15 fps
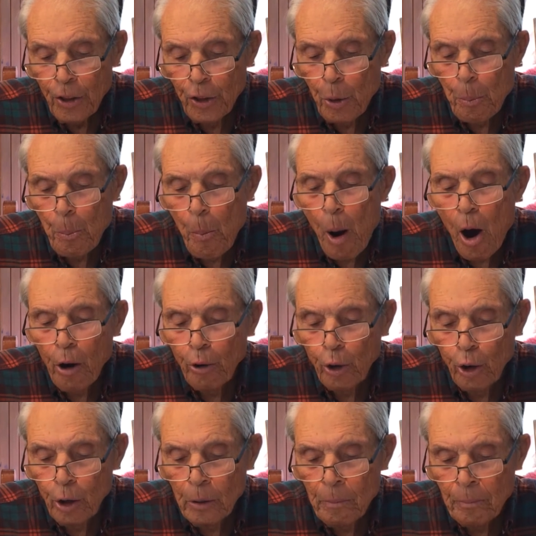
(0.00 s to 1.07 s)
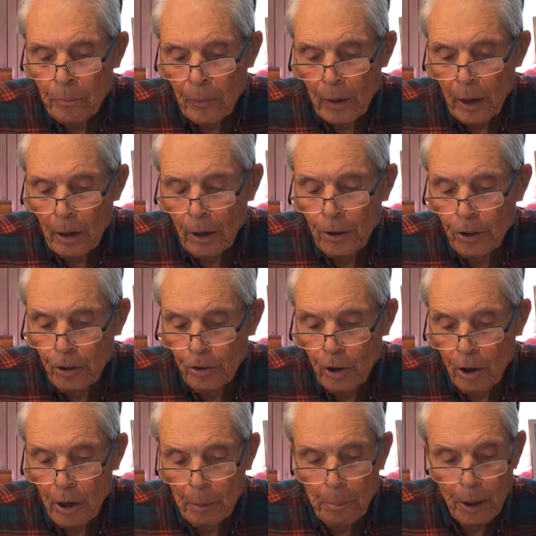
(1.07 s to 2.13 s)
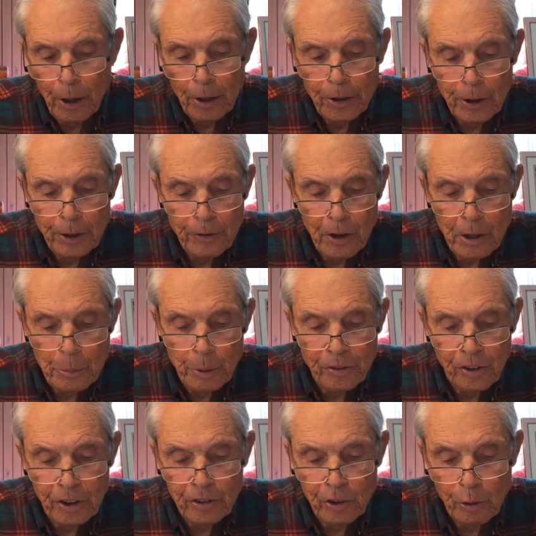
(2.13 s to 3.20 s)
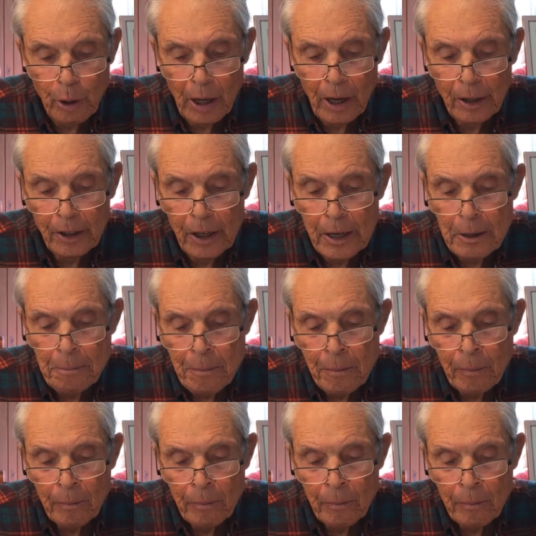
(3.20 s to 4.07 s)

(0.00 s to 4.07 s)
the moral desirability of homosexuality